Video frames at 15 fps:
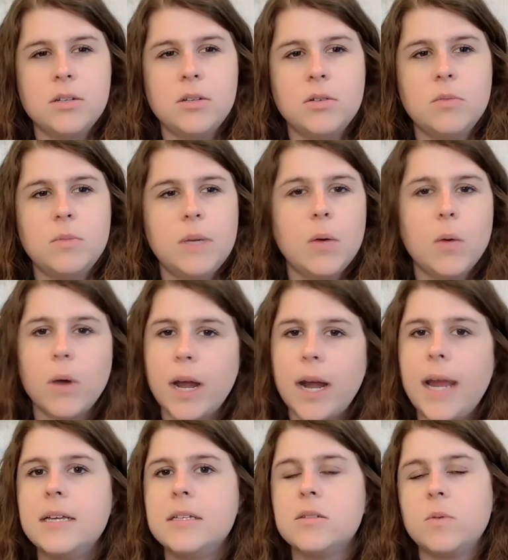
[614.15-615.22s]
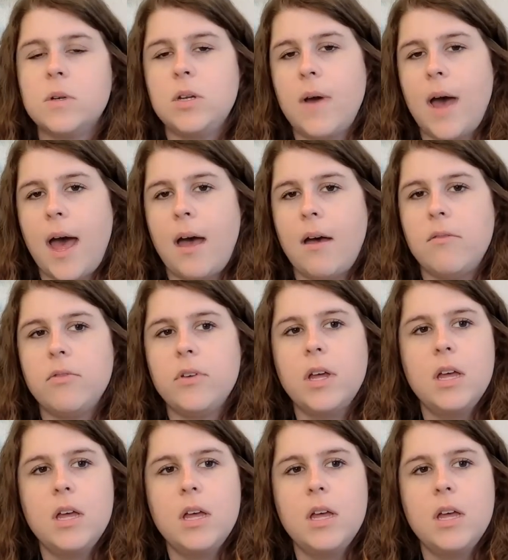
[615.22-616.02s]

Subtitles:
to be organized when you have